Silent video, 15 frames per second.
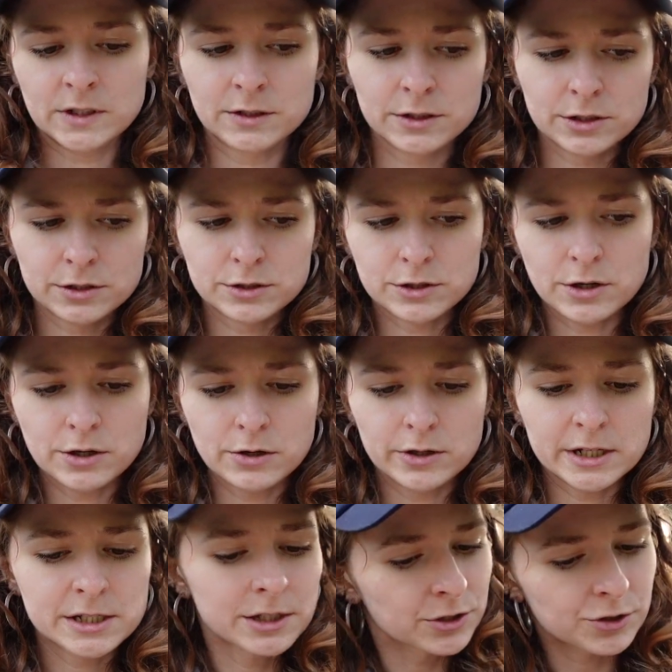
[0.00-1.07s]
So
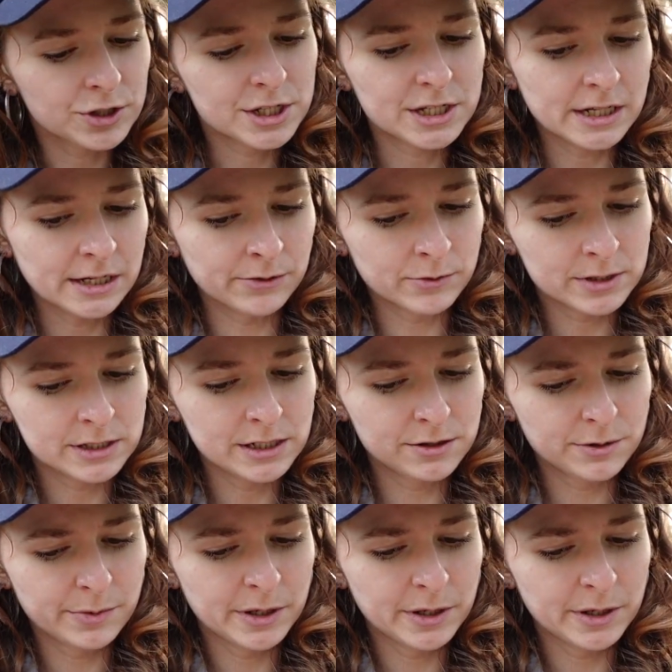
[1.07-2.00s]
that's interesting. What seeds are